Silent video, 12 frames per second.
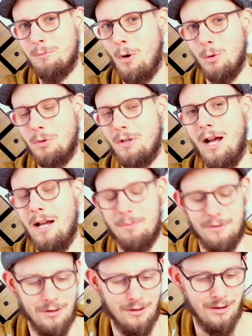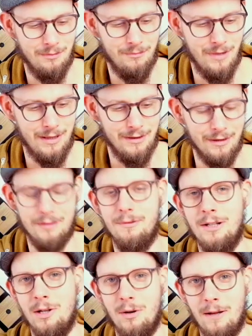prototypes in this
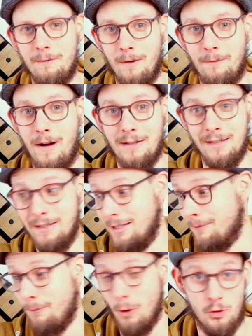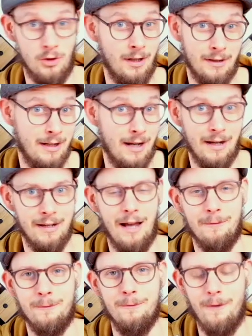video if I find any. Unfortunately, I
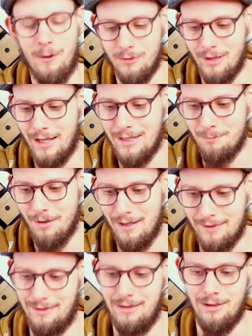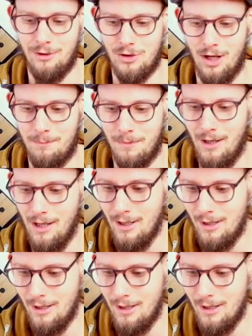haven't found any parts here in the shop.